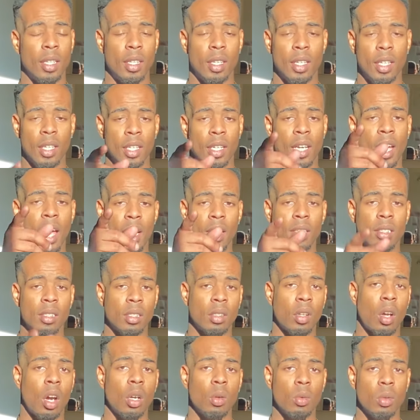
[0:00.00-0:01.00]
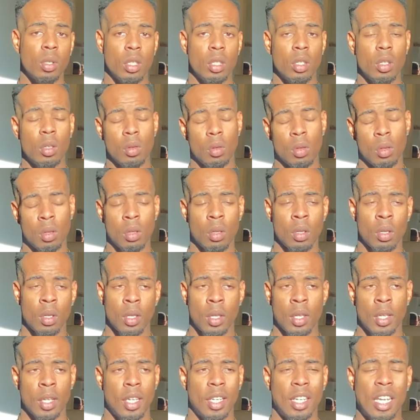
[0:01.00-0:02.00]
It got to start with you.
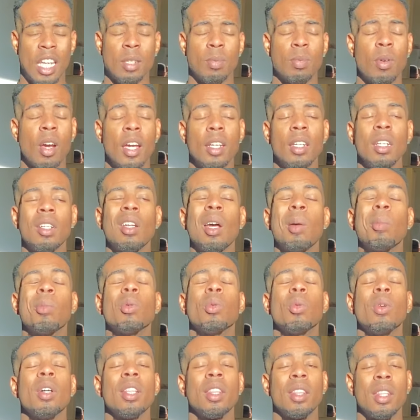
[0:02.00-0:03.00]
And that's probably the number one